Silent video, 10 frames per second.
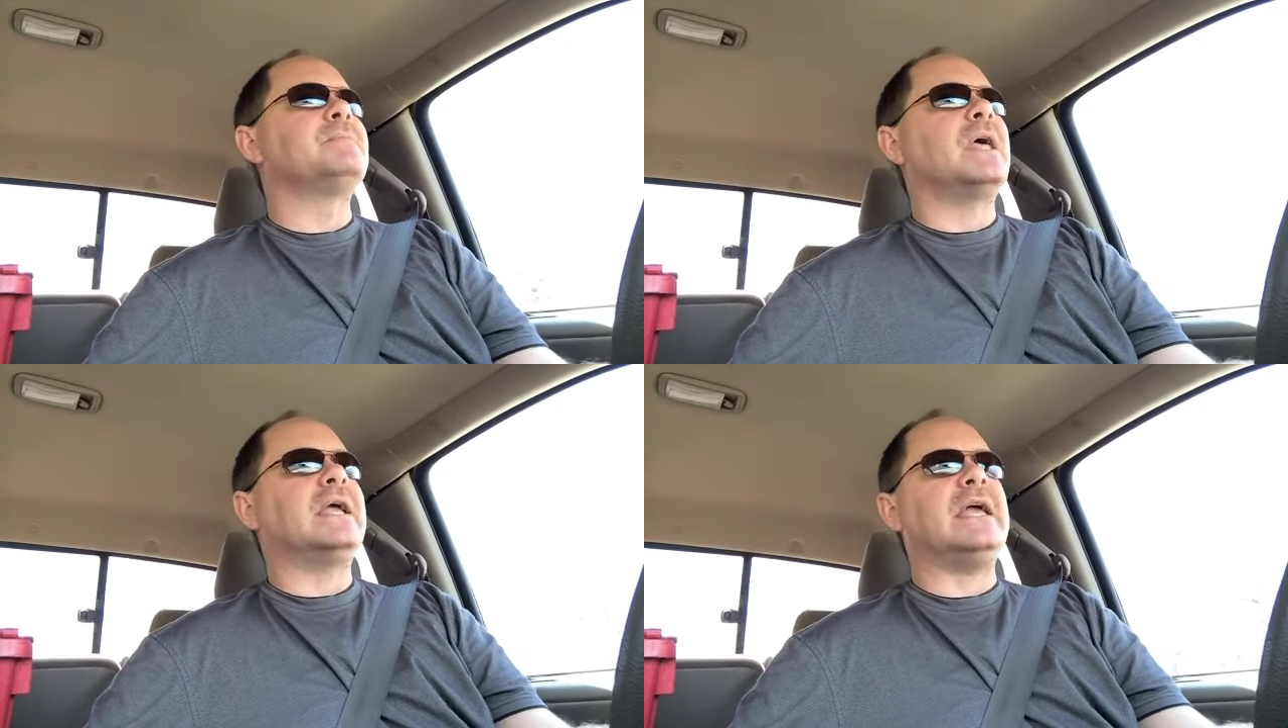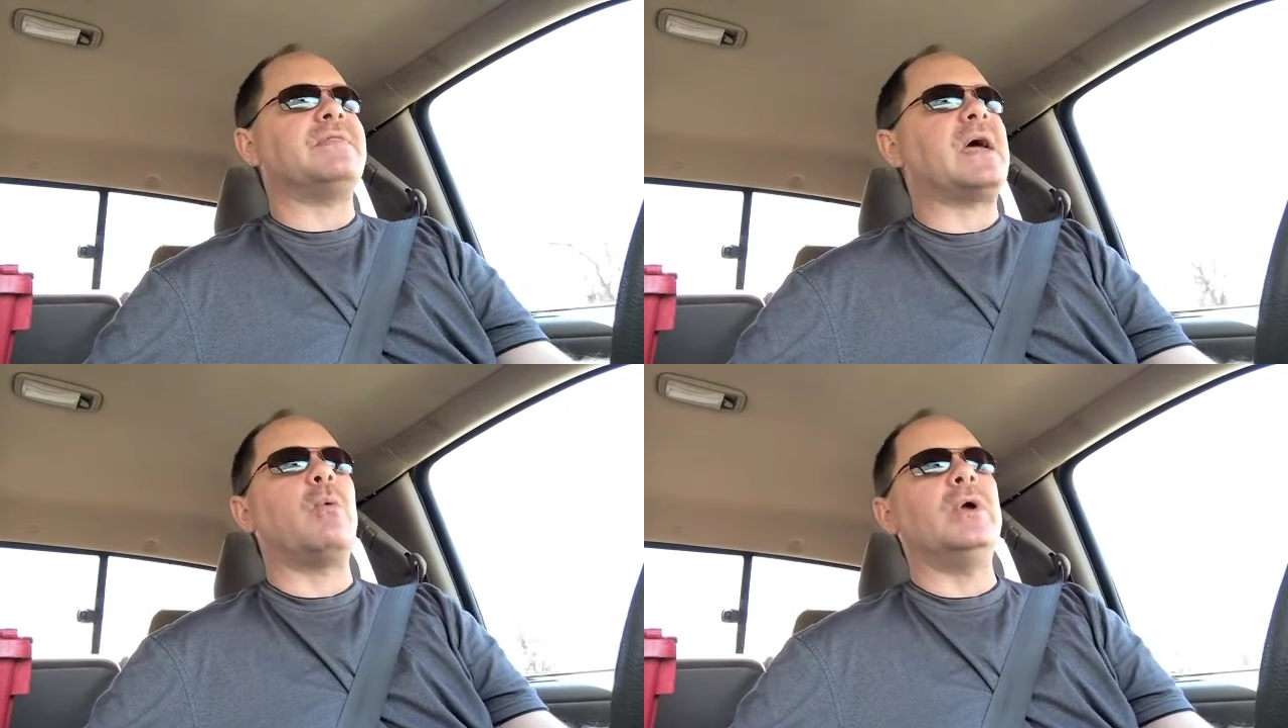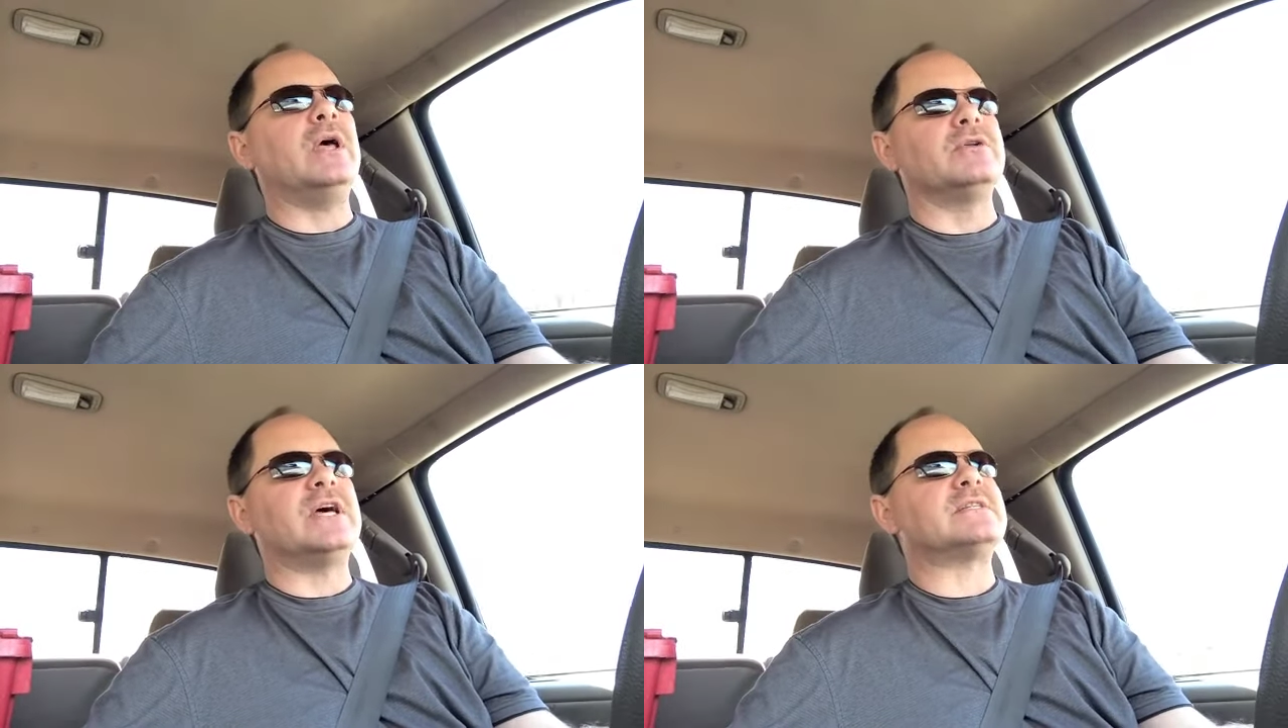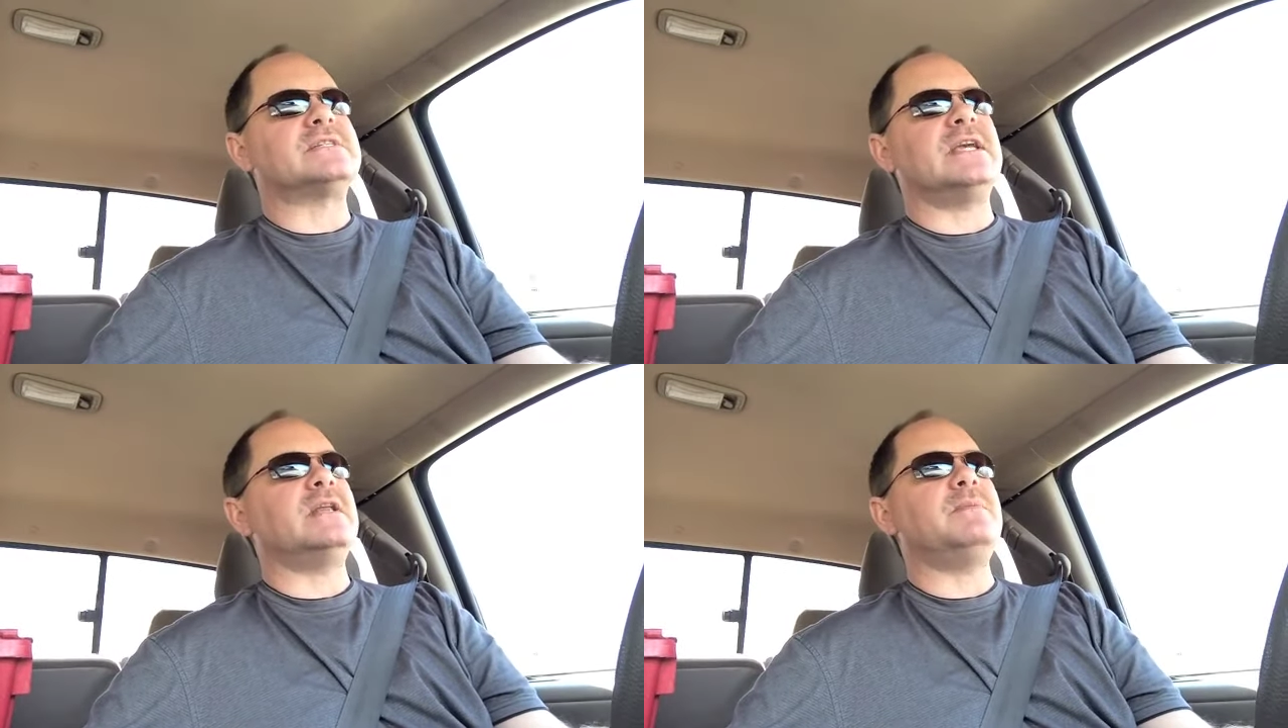Again, that wheel doesn't
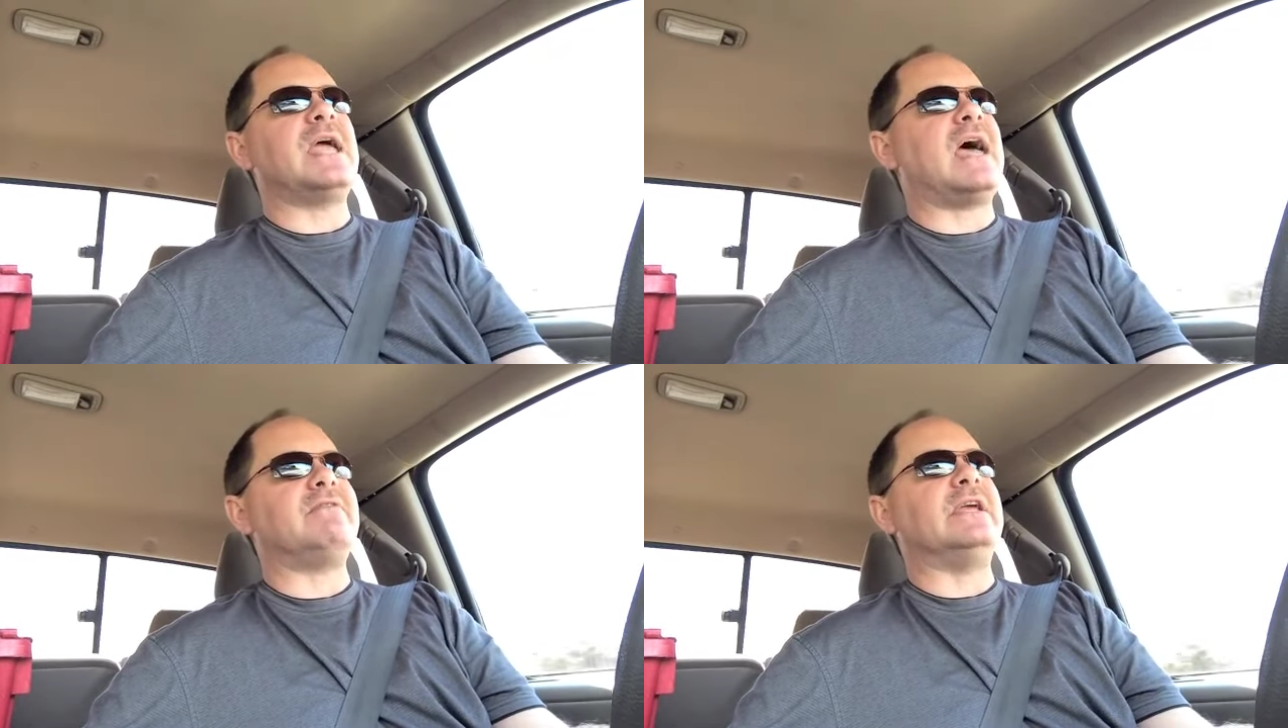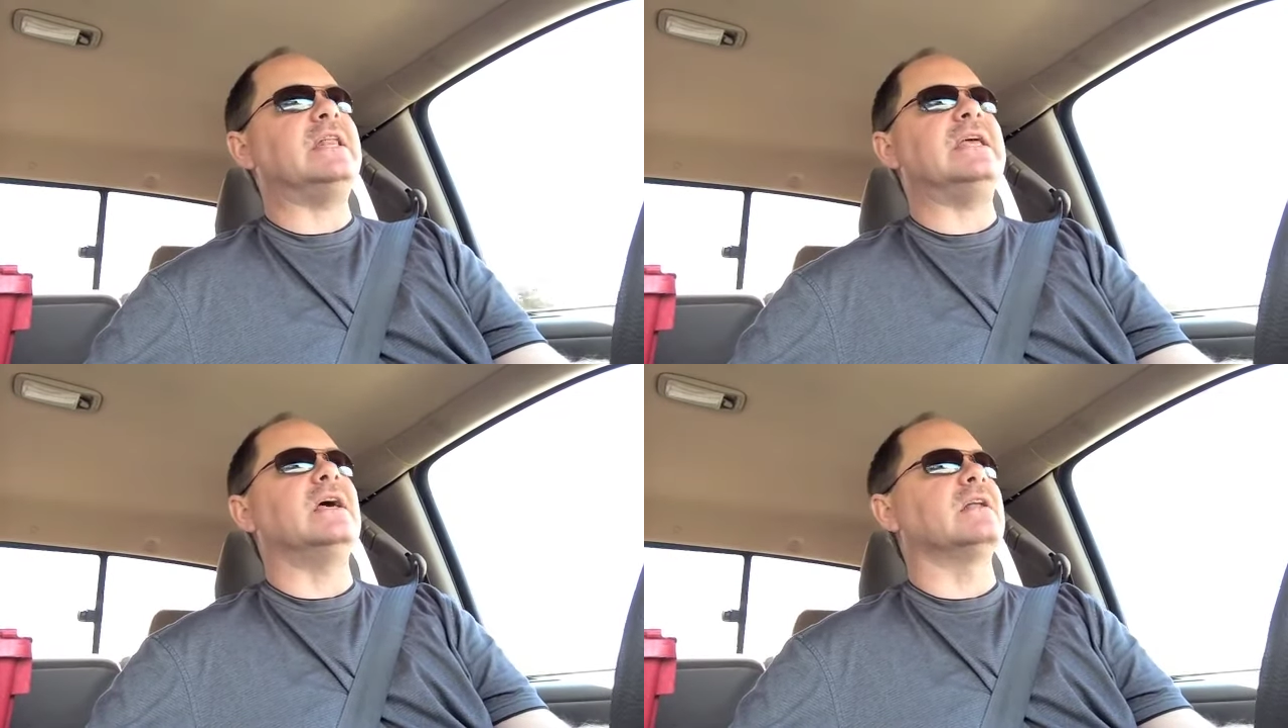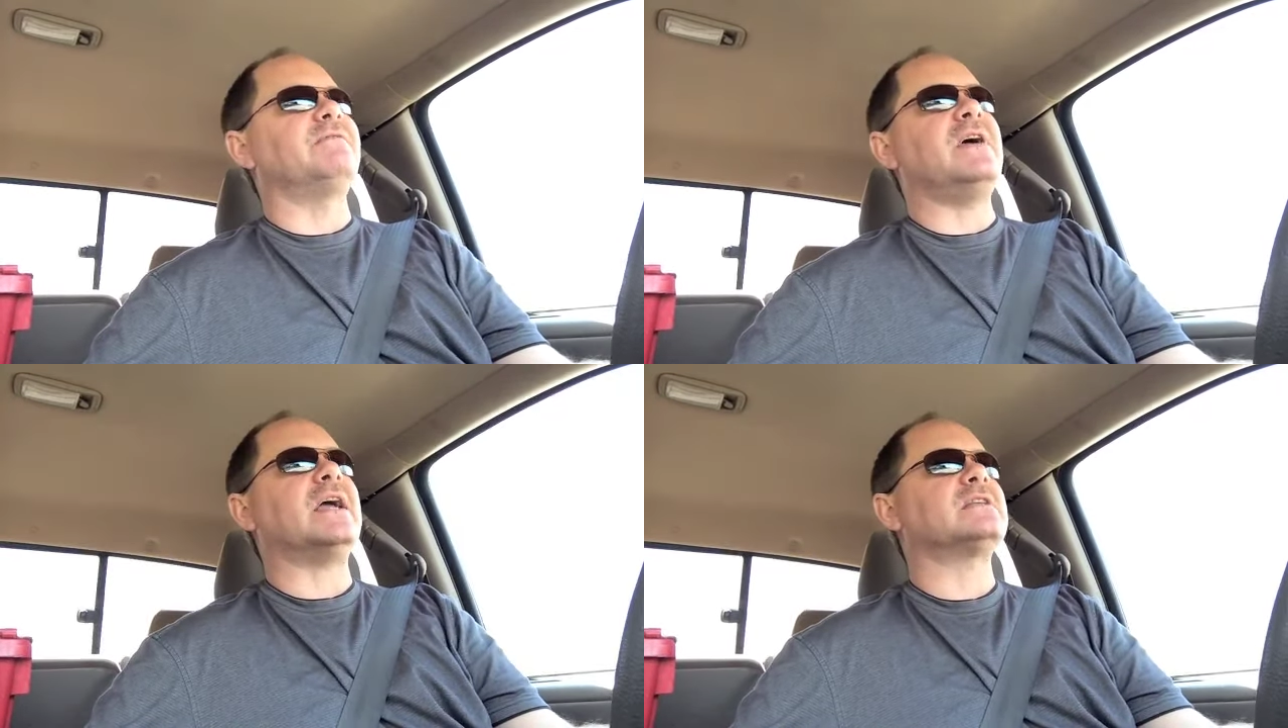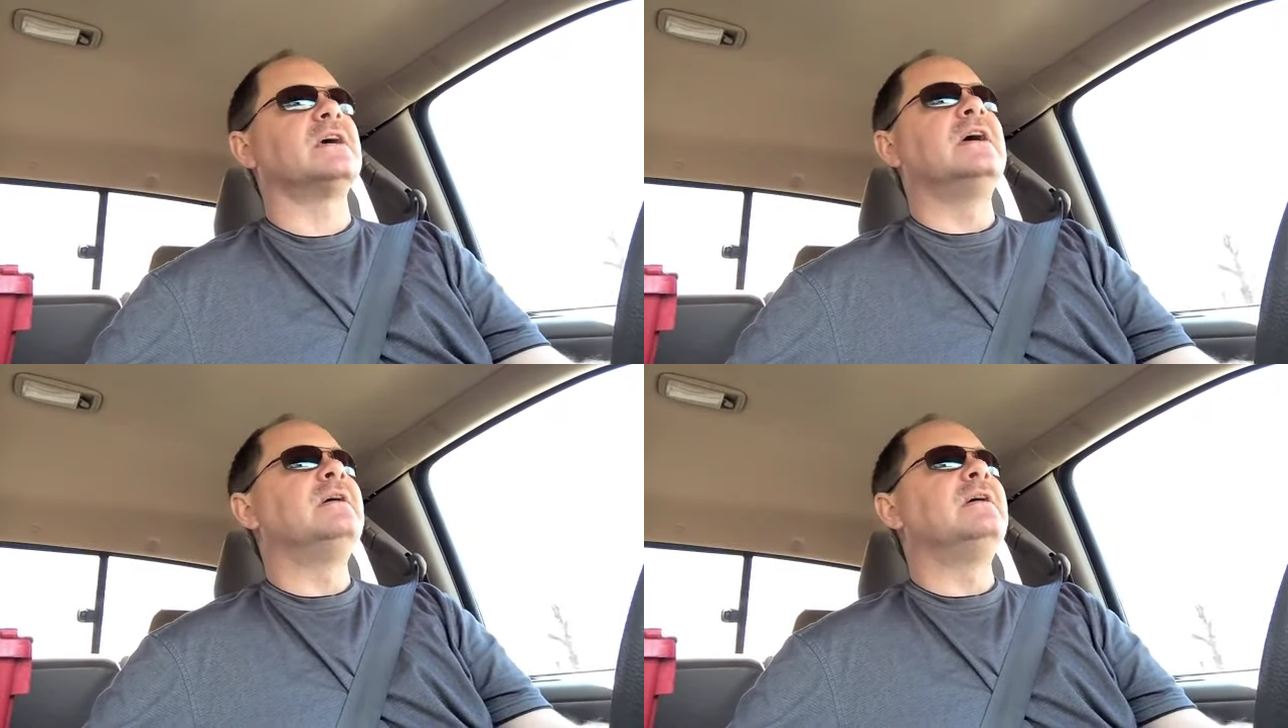seem to be having any ill effect.